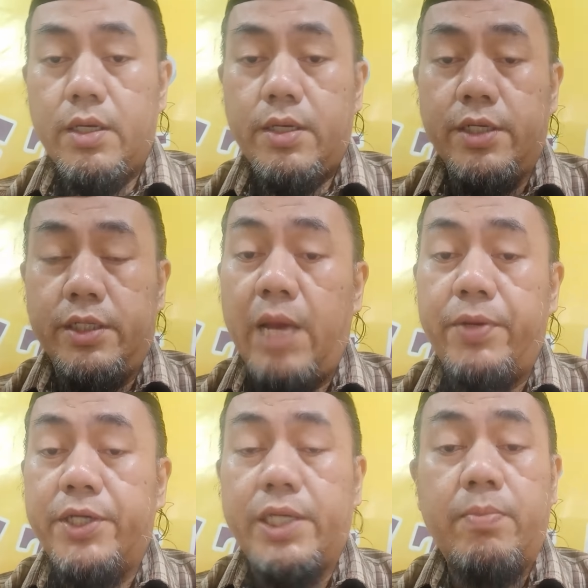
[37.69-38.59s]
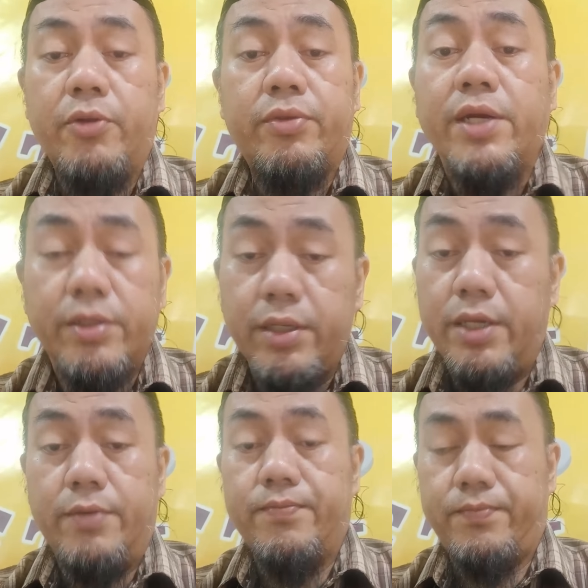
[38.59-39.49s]
The topic is about
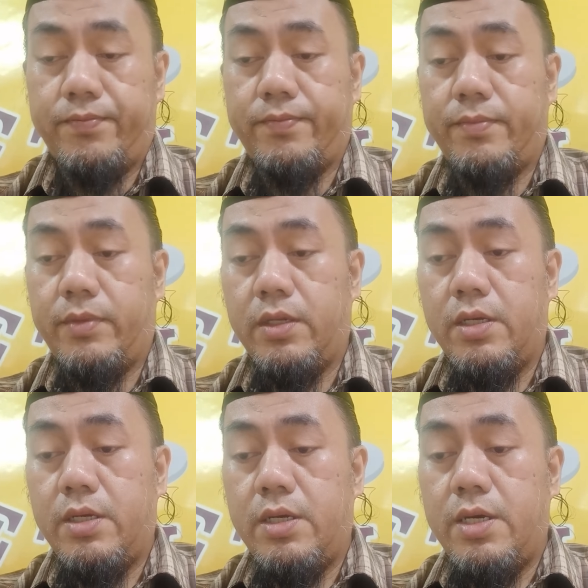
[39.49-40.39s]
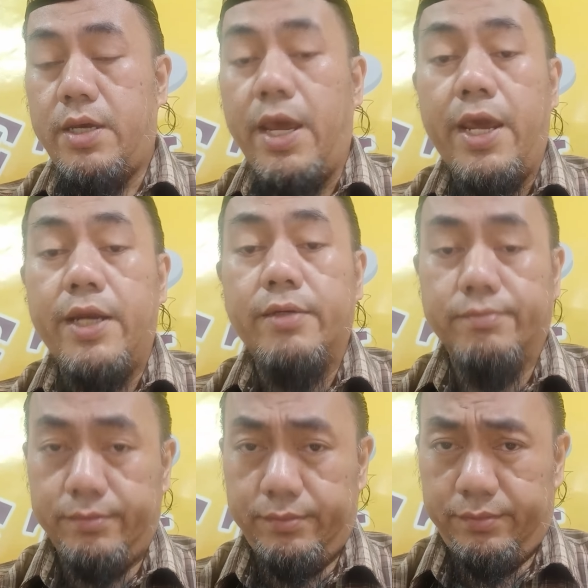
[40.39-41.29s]
Trinity.
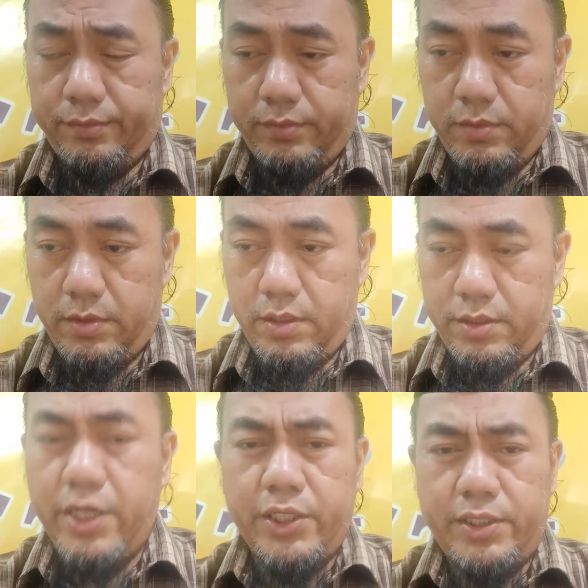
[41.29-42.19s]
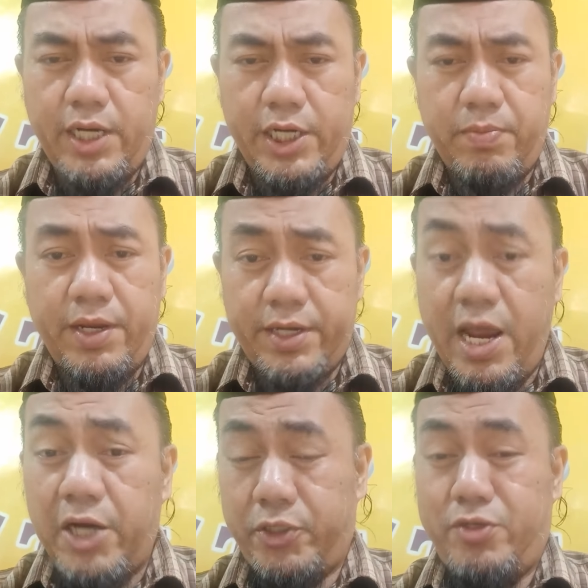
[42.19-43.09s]
And this is just my
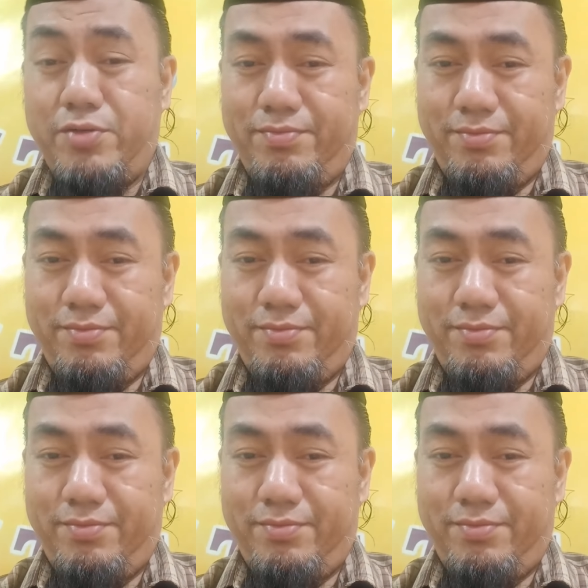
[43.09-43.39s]
reaction.